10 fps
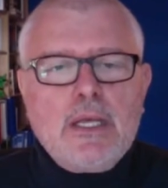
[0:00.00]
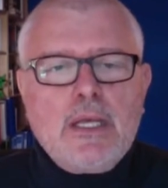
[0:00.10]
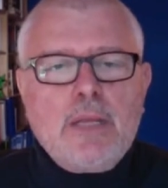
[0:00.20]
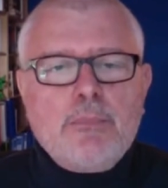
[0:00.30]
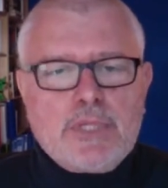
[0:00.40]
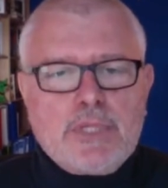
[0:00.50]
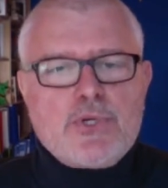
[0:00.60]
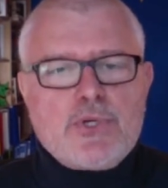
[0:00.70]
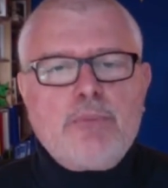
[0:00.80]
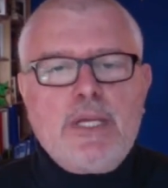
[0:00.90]
potential
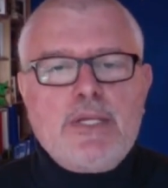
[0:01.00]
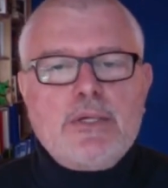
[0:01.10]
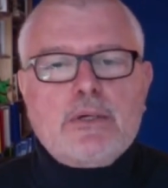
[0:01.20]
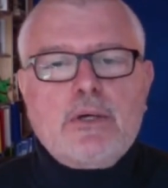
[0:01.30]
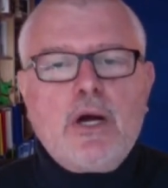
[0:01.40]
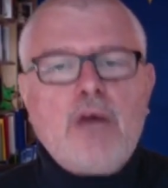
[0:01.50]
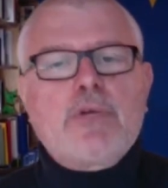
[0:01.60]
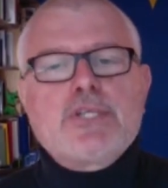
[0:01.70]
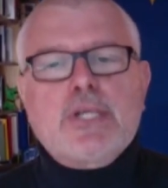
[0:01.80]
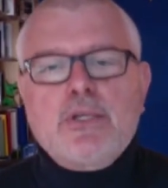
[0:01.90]
media coverage and
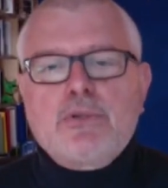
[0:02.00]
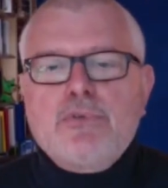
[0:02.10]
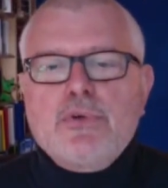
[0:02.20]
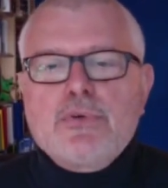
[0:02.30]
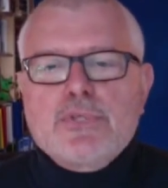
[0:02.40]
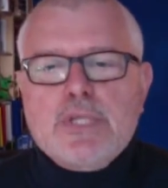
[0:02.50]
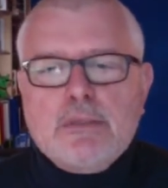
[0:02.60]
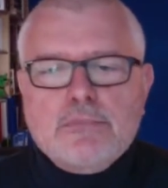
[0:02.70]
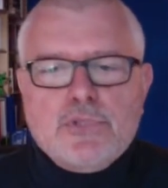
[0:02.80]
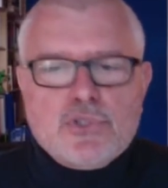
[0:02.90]
interviews in
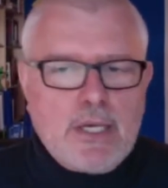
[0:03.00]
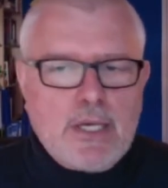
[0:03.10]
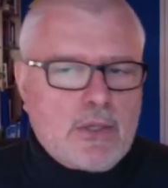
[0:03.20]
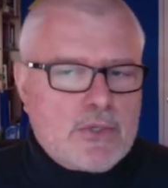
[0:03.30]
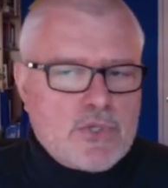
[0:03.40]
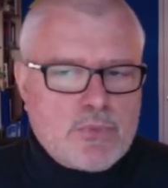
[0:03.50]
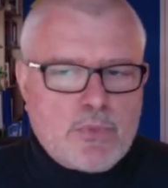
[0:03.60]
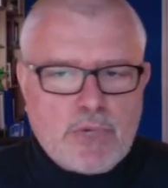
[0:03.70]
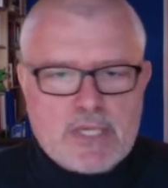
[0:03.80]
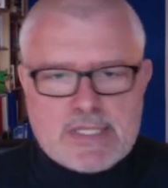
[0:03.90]
trade and consumer
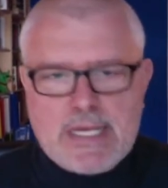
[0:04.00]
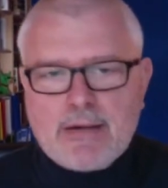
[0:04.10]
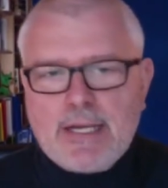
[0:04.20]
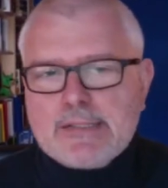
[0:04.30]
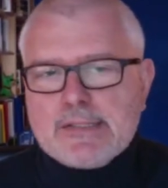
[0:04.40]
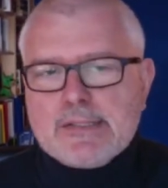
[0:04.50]
press outlets,